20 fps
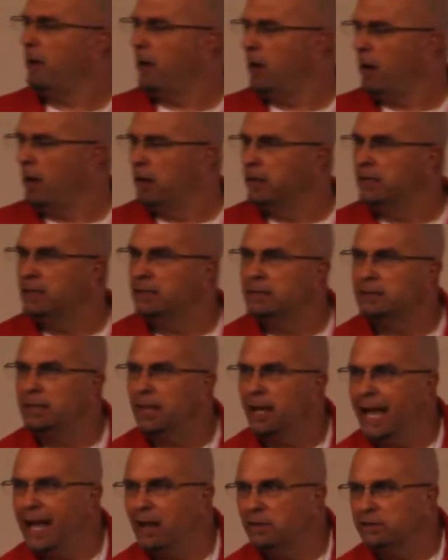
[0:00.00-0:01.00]
all these
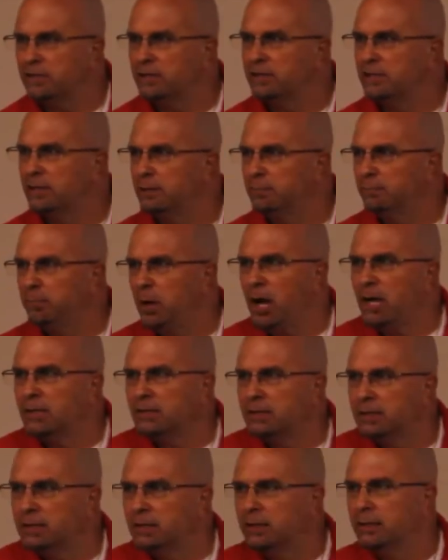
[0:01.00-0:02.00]
houses in
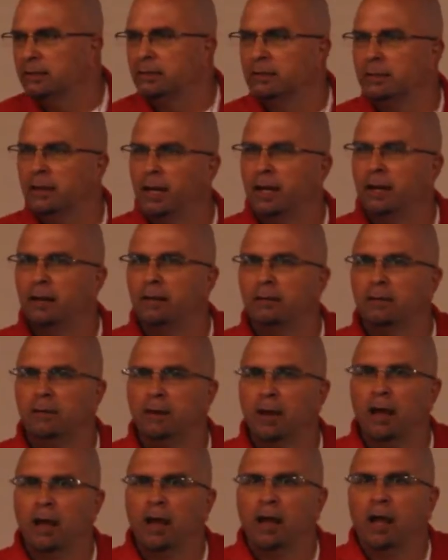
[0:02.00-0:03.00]
Boston and
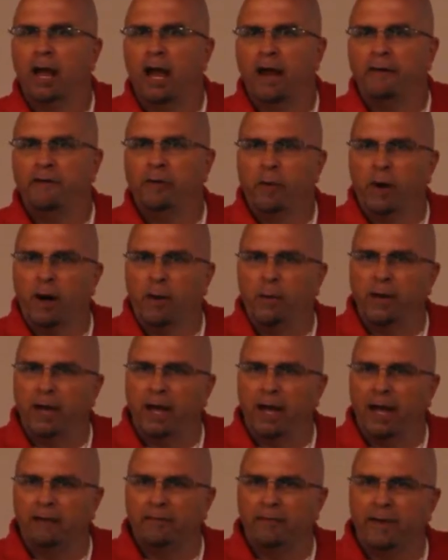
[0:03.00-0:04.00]
everywhere? We
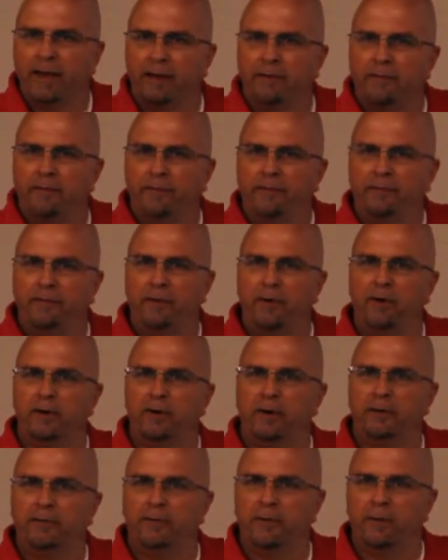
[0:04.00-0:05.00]
have like
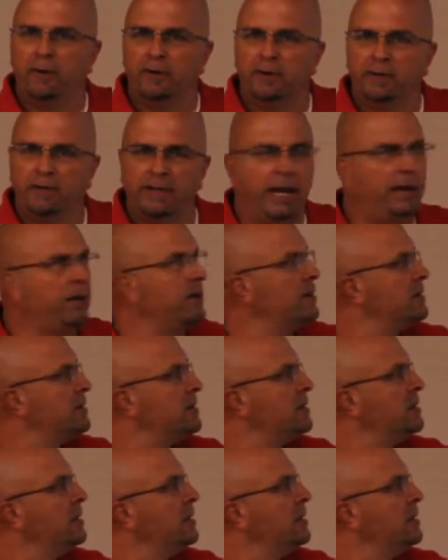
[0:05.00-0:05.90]
four deckers.